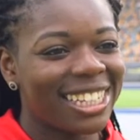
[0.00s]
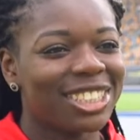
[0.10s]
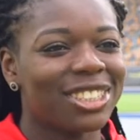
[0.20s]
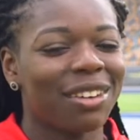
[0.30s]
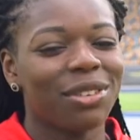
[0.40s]

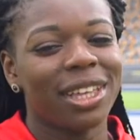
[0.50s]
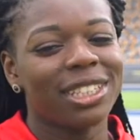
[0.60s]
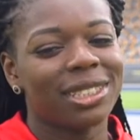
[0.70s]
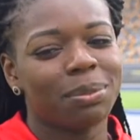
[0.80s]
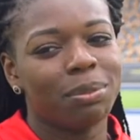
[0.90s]
Literally, I feel they
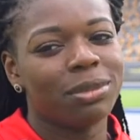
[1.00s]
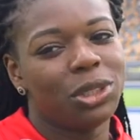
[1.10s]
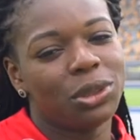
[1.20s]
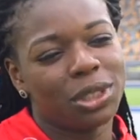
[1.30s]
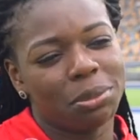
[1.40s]
just
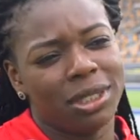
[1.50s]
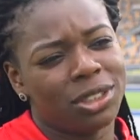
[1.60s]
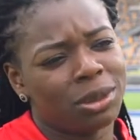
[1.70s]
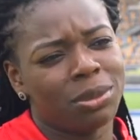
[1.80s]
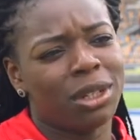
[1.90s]
used me
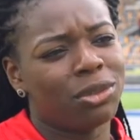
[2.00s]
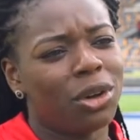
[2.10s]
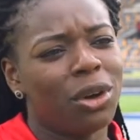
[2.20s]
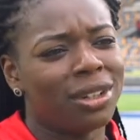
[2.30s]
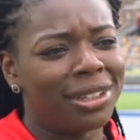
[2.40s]
just mainly for
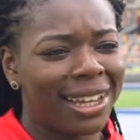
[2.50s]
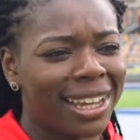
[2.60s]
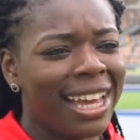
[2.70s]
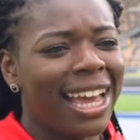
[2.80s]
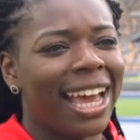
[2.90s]
a holiday.